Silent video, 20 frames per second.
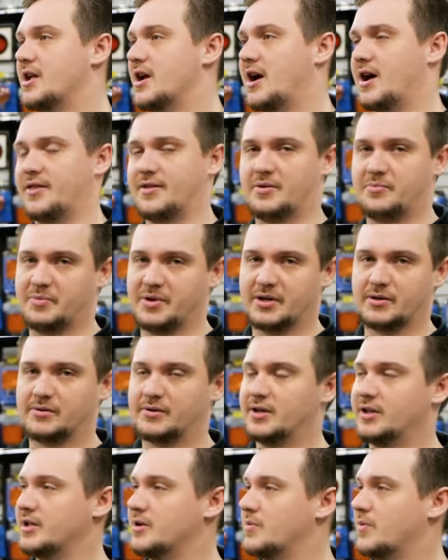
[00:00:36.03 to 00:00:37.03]
They're built
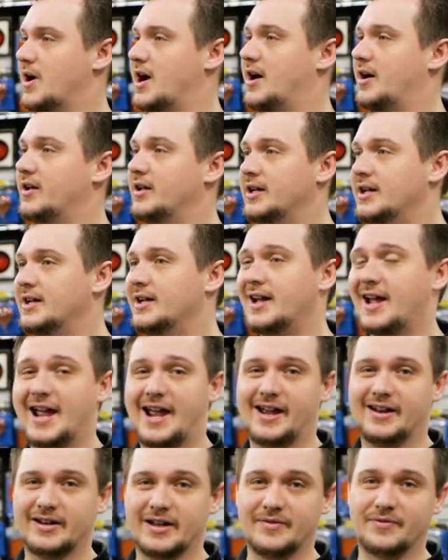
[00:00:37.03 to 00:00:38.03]
really well,
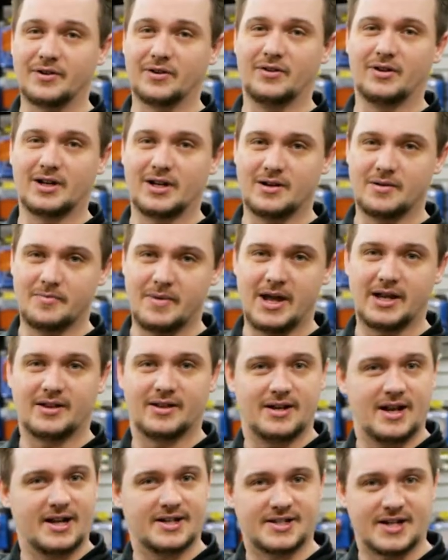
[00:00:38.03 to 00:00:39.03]
and if you're looking to make the
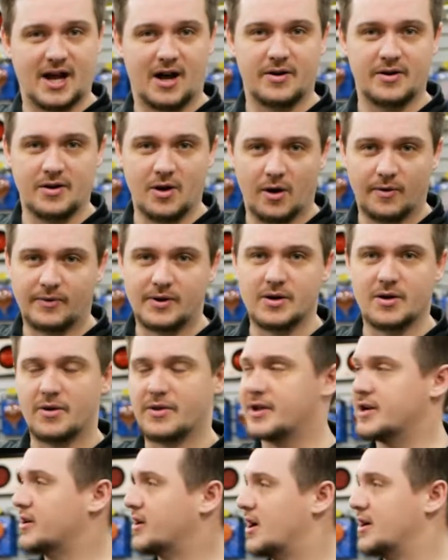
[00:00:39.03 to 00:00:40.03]
next county over, know
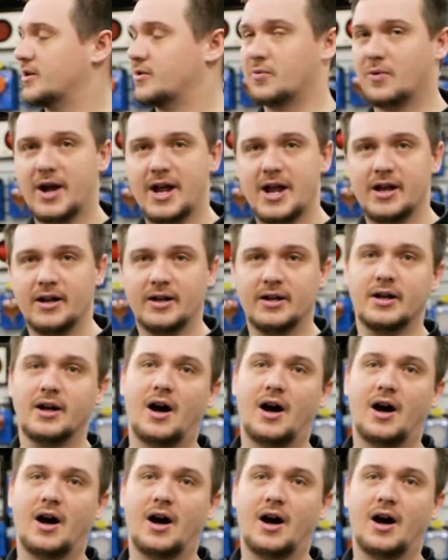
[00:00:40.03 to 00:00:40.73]
that you're on your way,